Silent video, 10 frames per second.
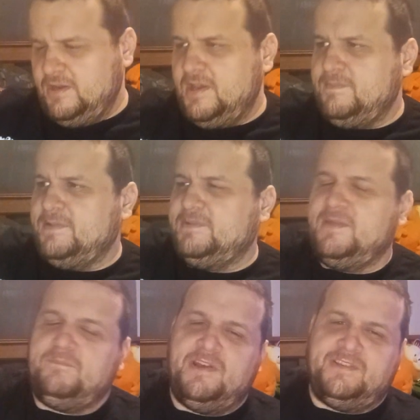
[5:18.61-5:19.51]
Giblet
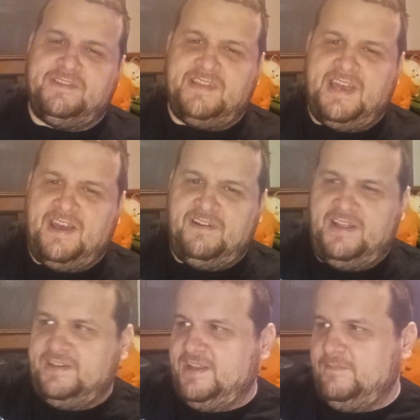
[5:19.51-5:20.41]
then places out,
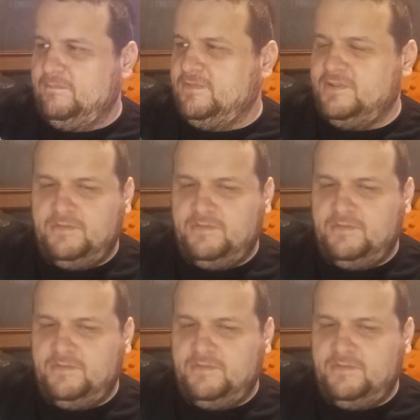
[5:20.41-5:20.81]
and then